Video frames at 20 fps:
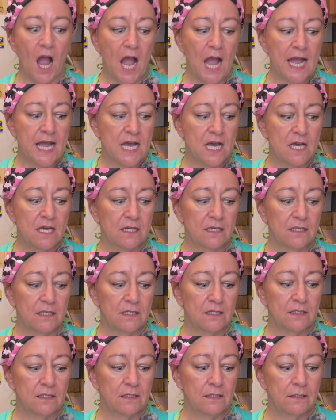
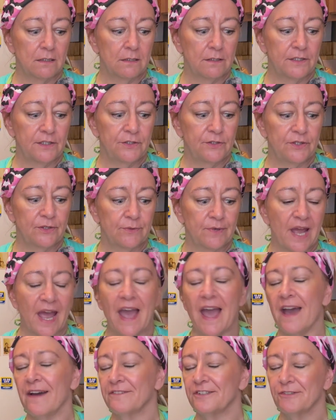And you don't
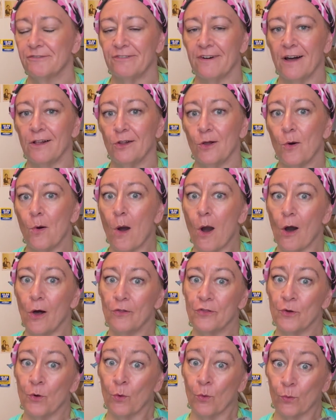have to follow
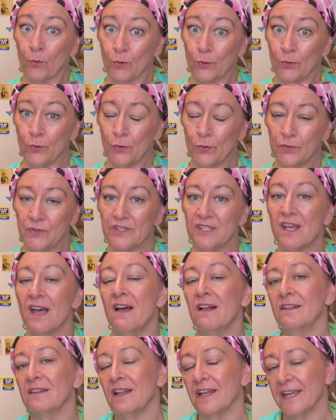all the rules
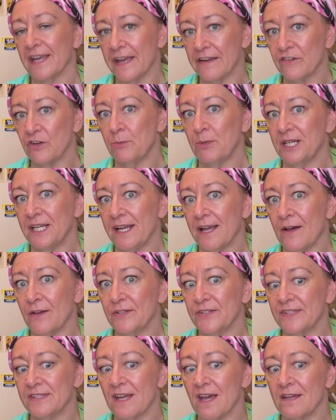like everybody
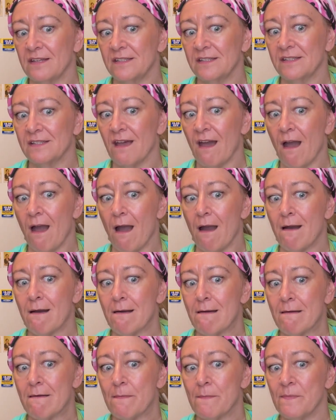else does.
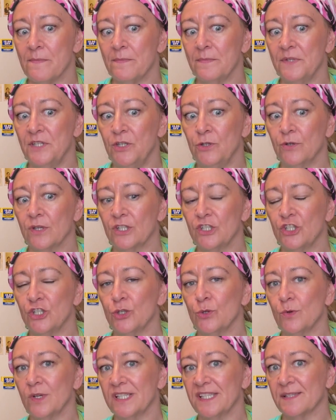You can
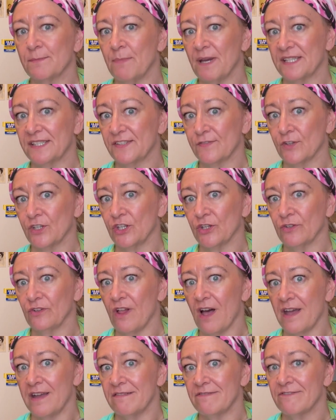do what's best for your
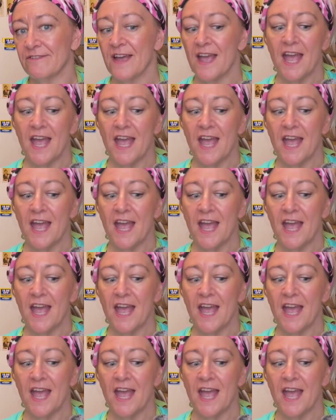life.